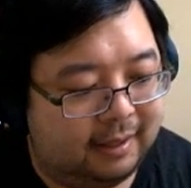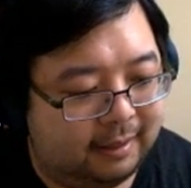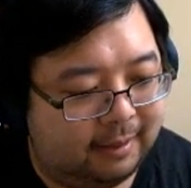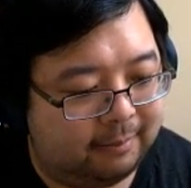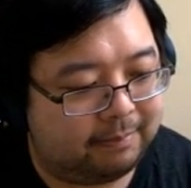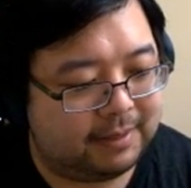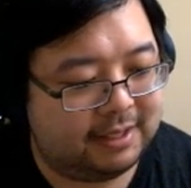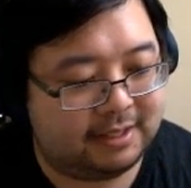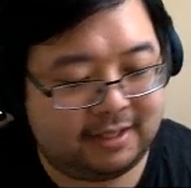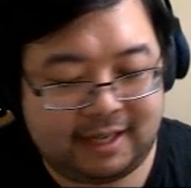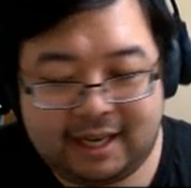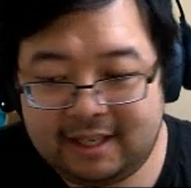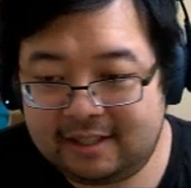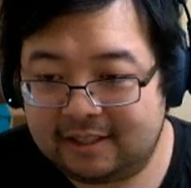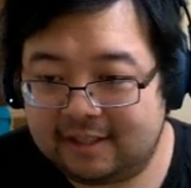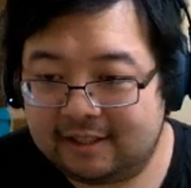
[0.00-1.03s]

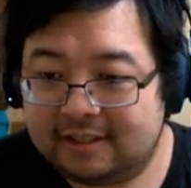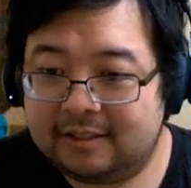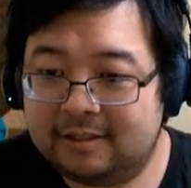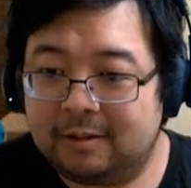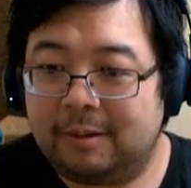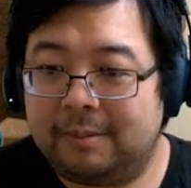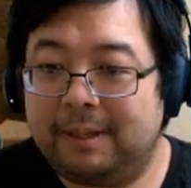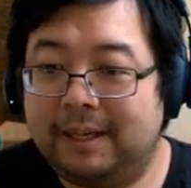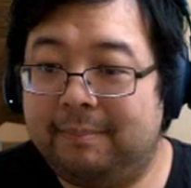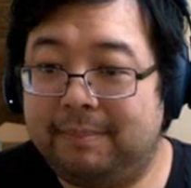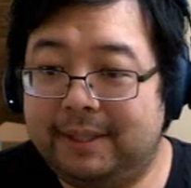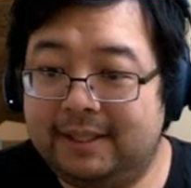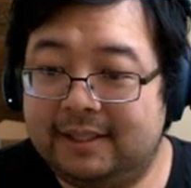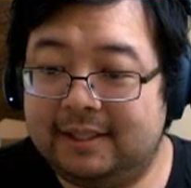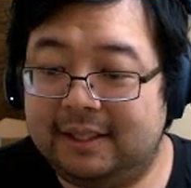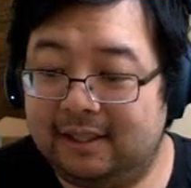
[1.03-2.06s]
stages, so we might
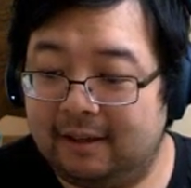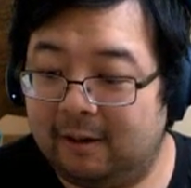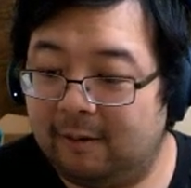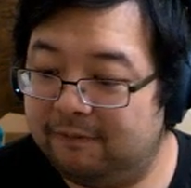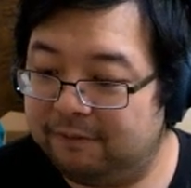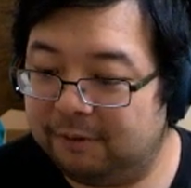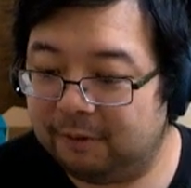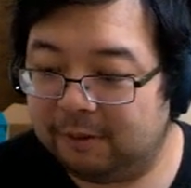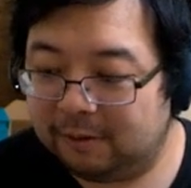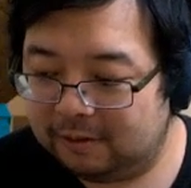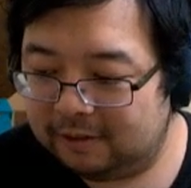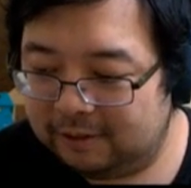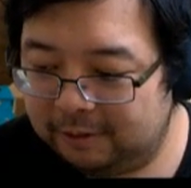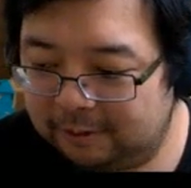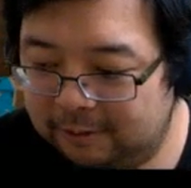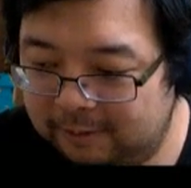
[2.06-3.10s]
be seeing a full
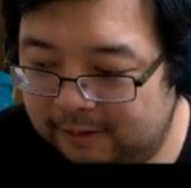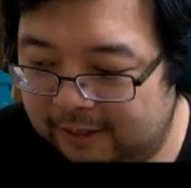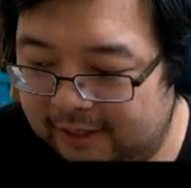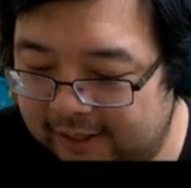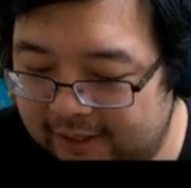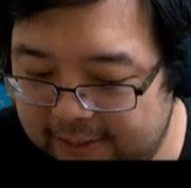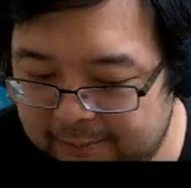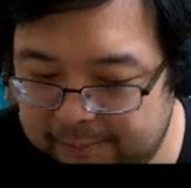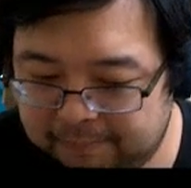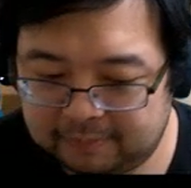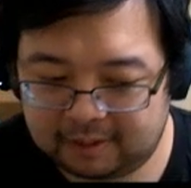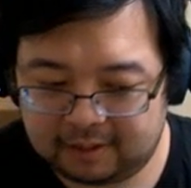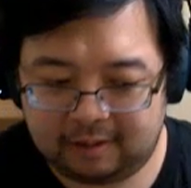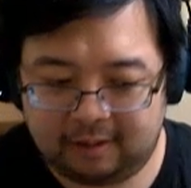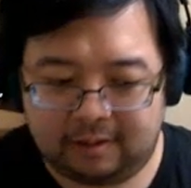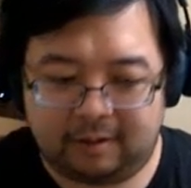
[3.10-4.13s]
new
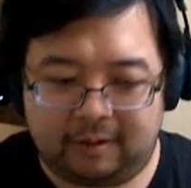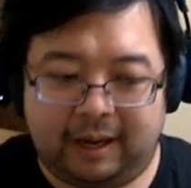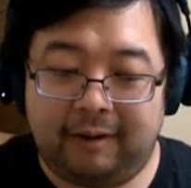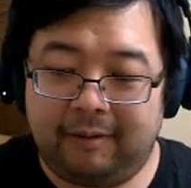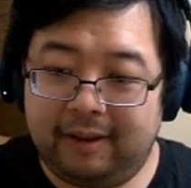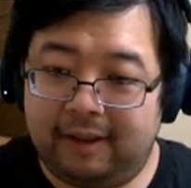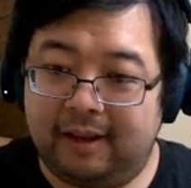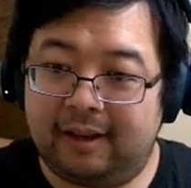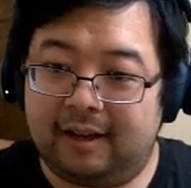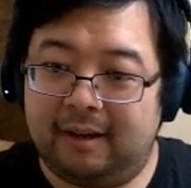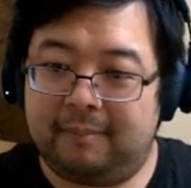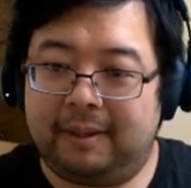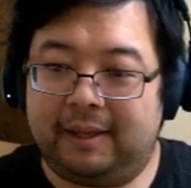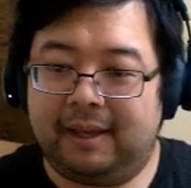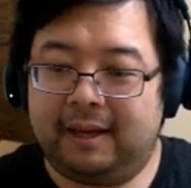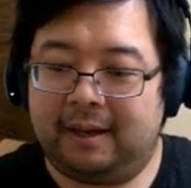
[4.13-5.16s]
area
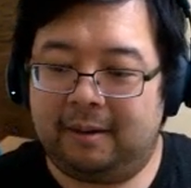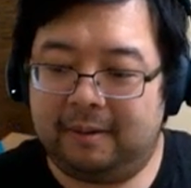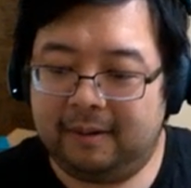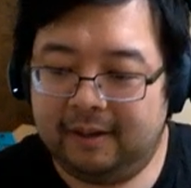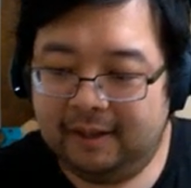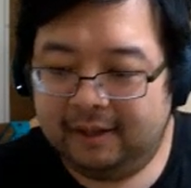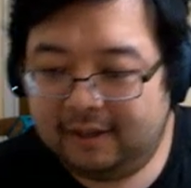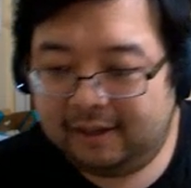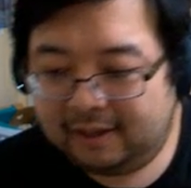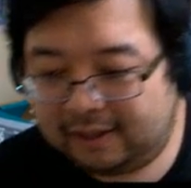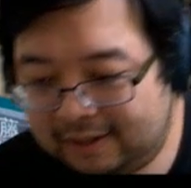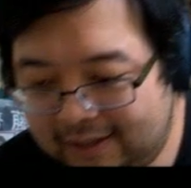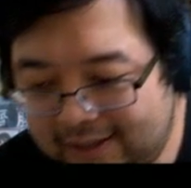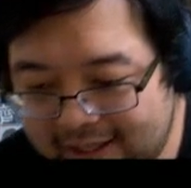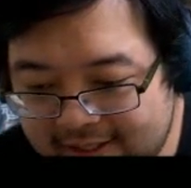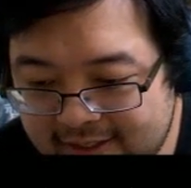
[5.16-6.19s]
coming out in the
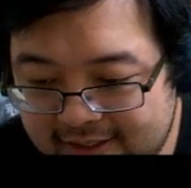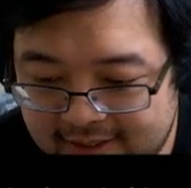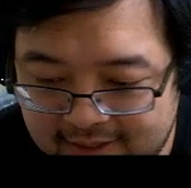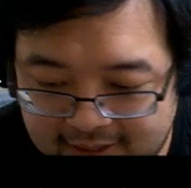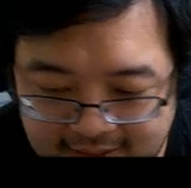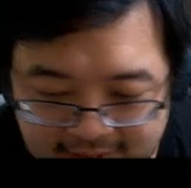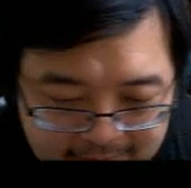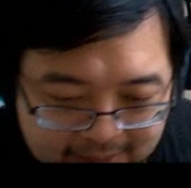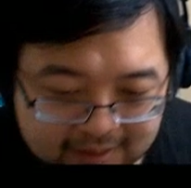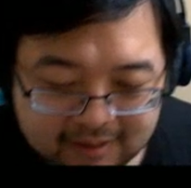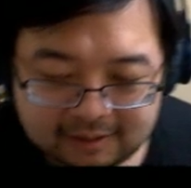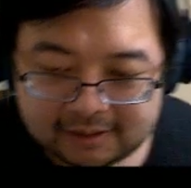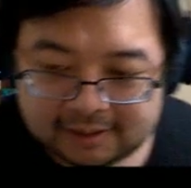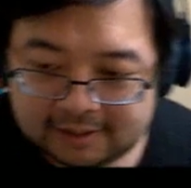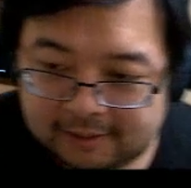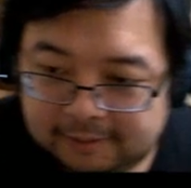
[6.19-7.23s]
next month
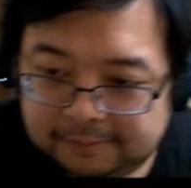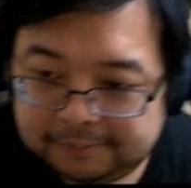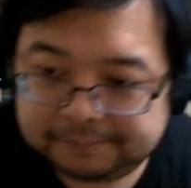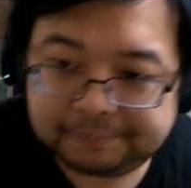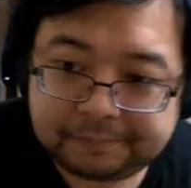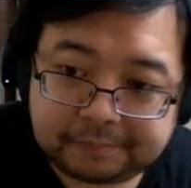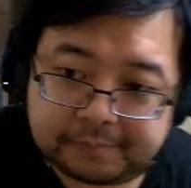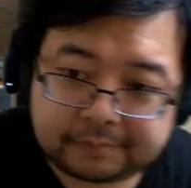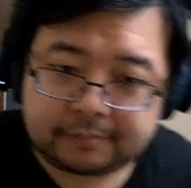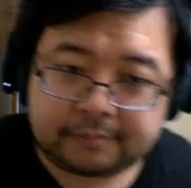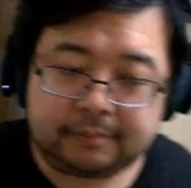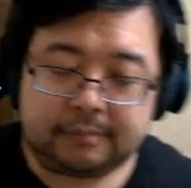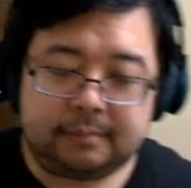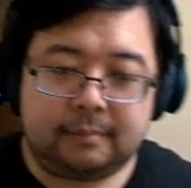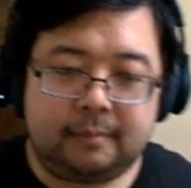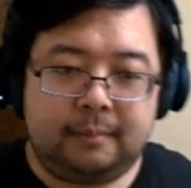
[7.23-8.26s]
or so.
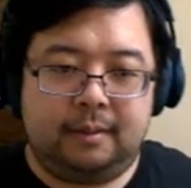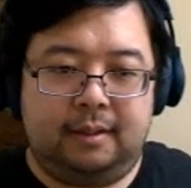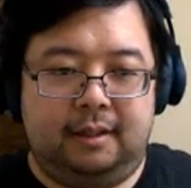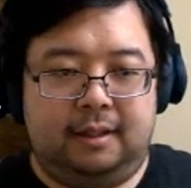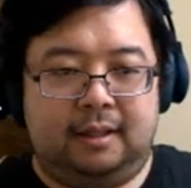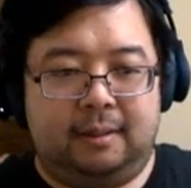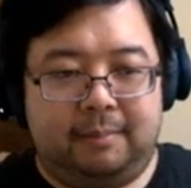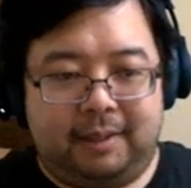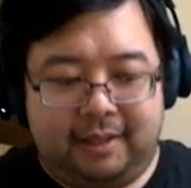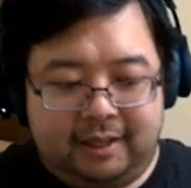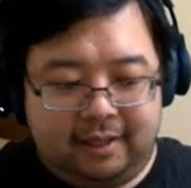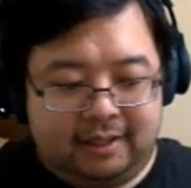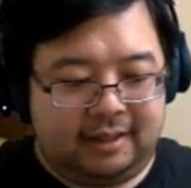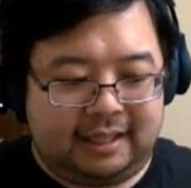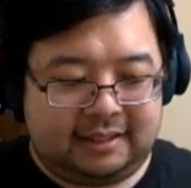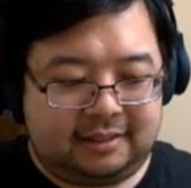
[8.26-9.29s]
Again,
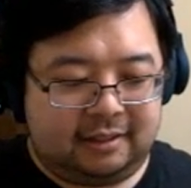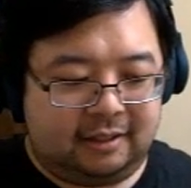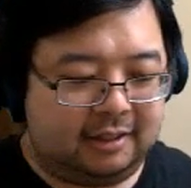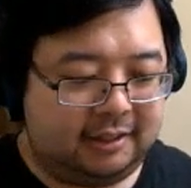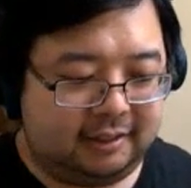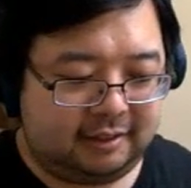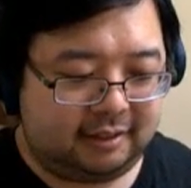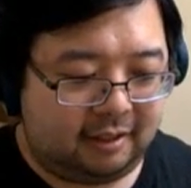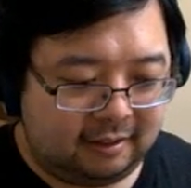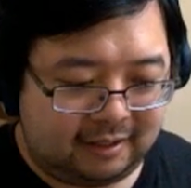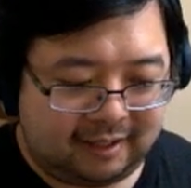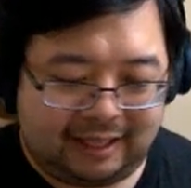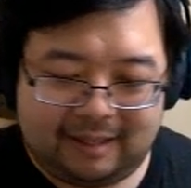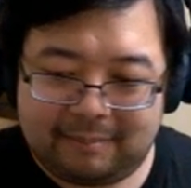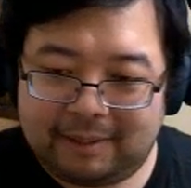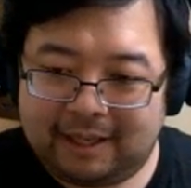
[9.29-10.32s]
that's all
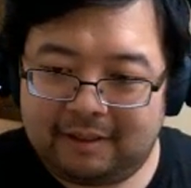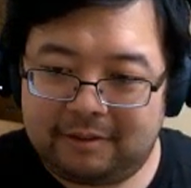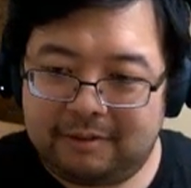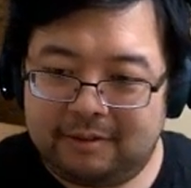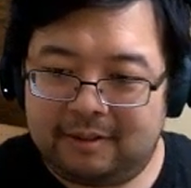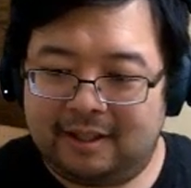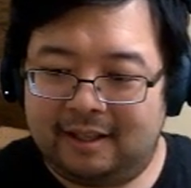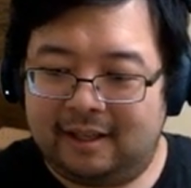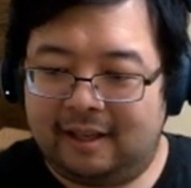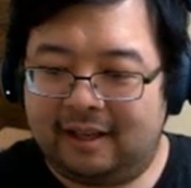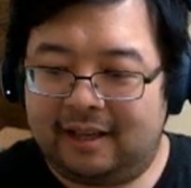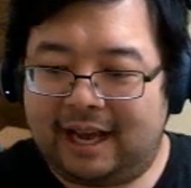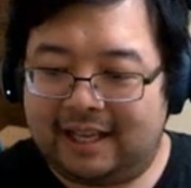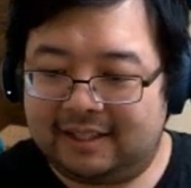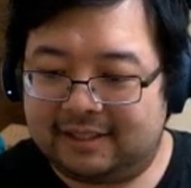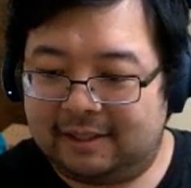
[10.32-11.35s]
data mined through the
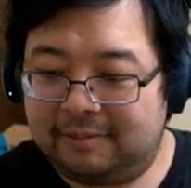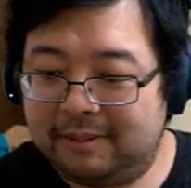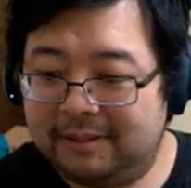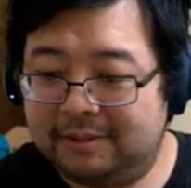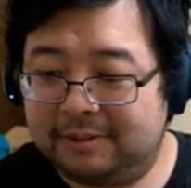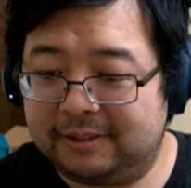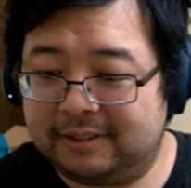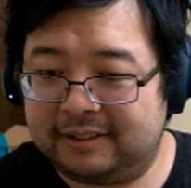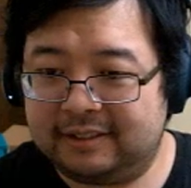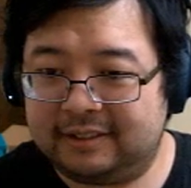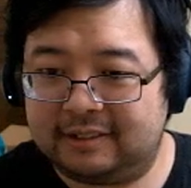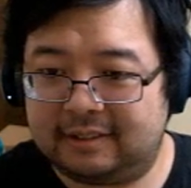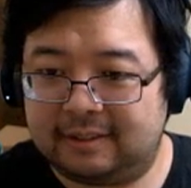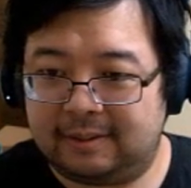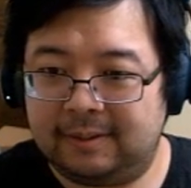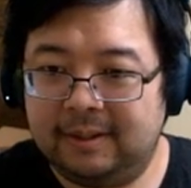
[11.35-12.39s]
asset resources,
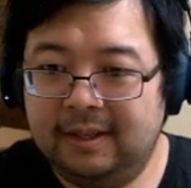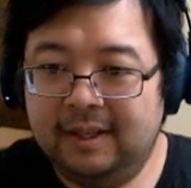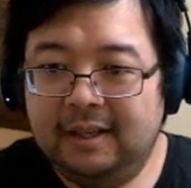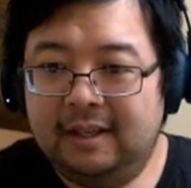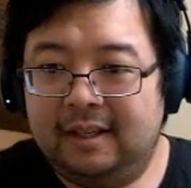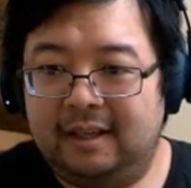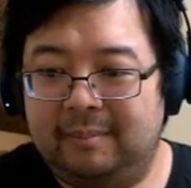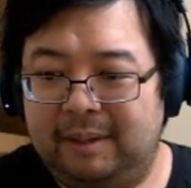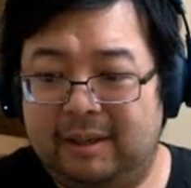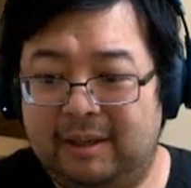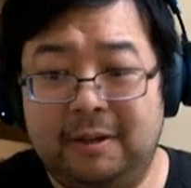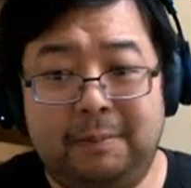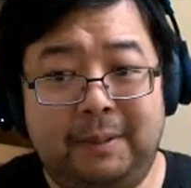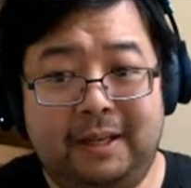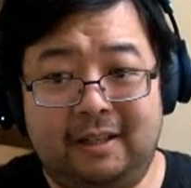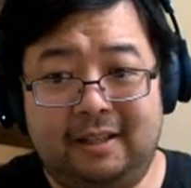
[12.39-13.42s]
so it could
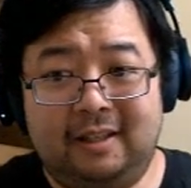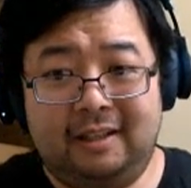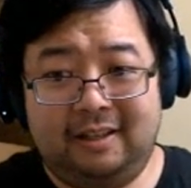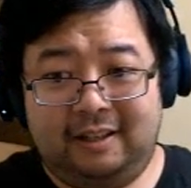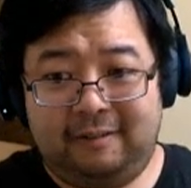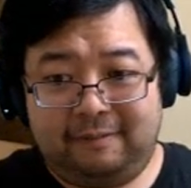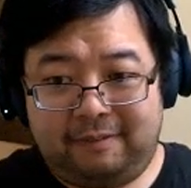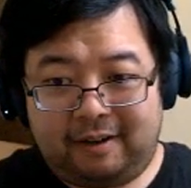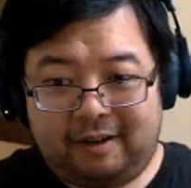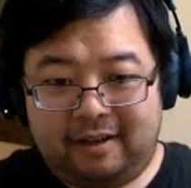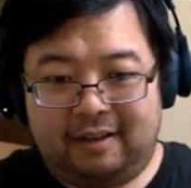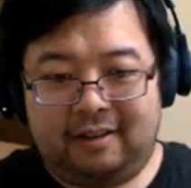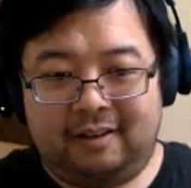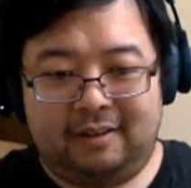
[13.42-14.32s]
be clearly far